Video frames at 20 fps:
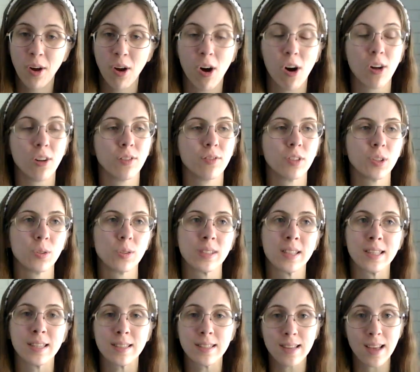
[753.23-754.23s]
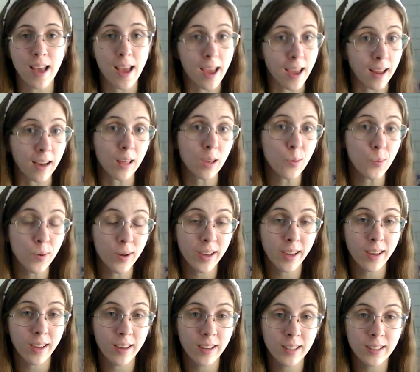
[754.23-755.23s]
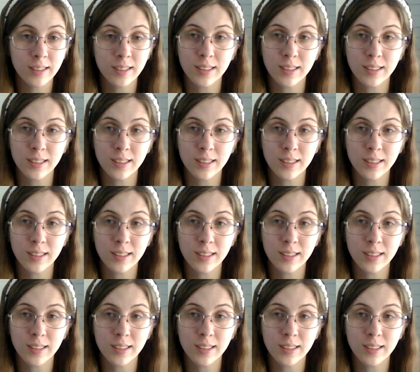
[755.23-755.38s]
all of those things anyway.